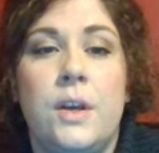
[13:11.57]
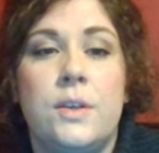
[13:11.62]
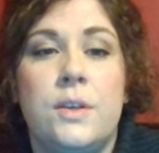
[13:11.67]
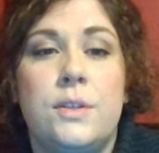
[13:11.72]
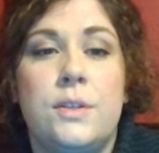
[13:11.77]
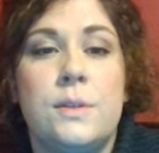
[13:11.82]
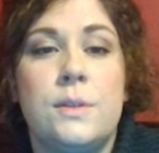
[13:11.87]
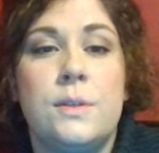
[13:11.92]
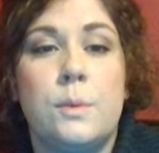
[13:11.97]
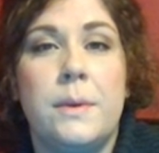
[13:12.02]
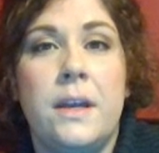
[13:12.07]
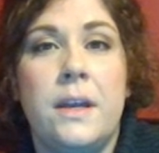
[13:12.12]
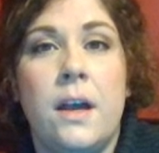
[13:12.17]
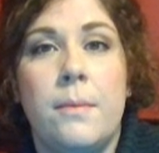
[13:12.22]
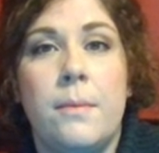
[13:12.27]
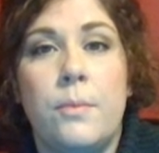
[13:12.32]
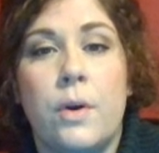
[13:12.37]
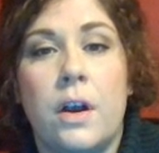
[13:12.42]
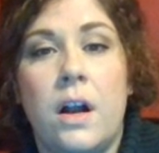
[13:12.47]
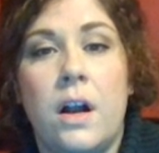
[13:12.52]
Students will
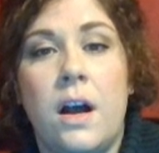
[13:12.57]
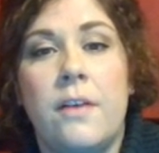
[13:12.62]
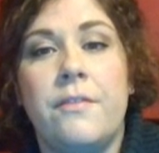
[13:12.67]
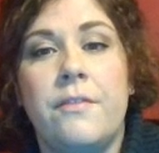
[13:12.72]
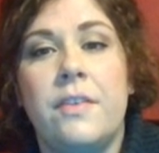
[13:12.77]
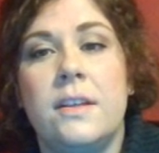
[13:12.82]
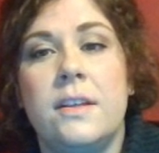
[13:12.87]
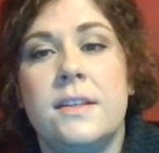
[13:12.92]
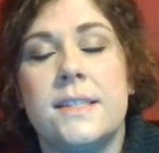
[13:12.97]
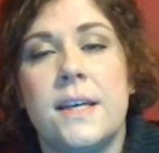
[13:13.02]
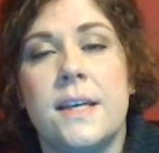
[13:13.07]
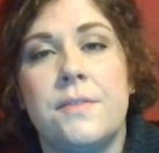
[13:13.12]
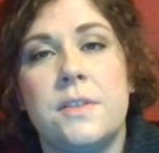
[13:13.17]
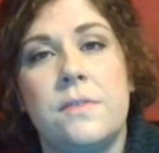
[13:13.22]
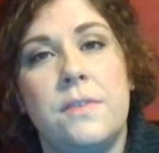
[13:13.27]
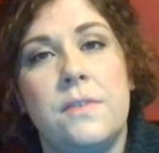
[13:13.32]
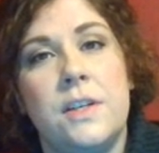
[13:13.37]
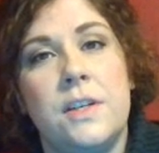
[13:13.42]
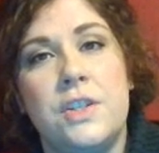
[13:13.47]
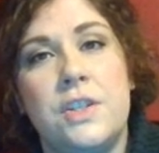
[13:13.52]
become more confident,
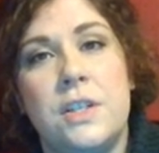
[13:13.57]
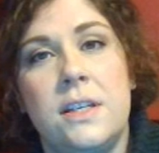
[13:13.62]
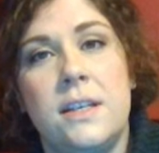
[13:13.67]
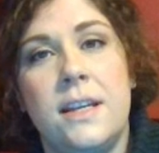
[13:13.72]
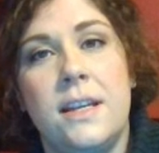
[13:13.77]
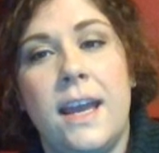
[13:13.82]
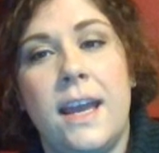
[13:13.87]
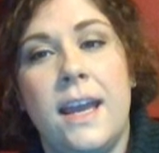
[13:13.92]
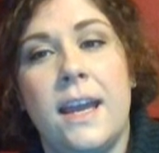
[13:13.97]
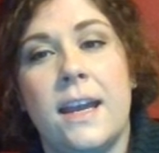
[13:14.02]
self-sufficient,